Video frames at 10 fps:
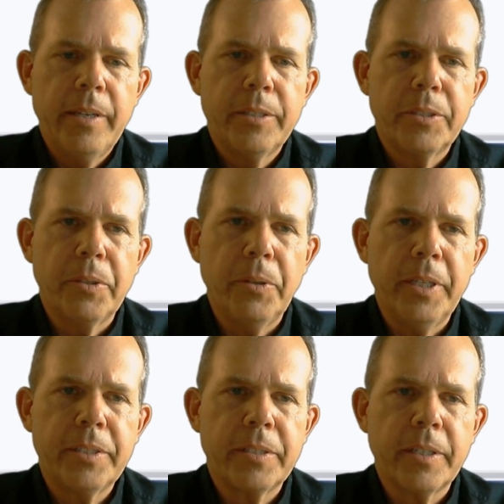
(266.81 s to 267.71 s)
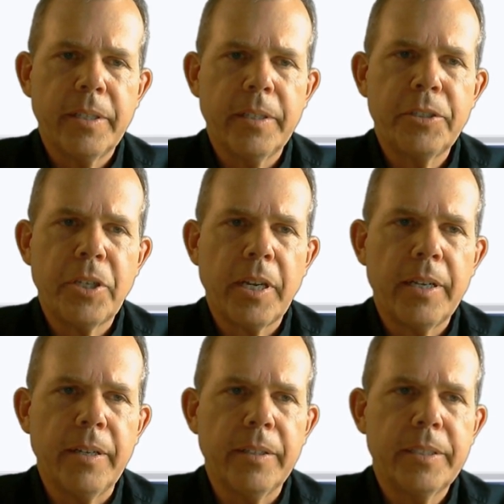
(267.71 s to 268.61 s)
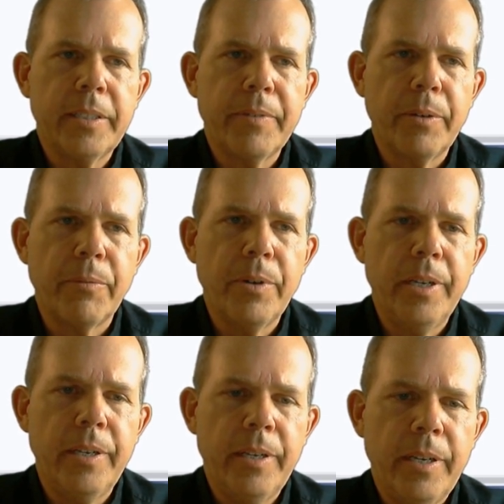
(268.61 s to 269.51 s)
So let's, uh, let's check it out. Let's see if it'll run.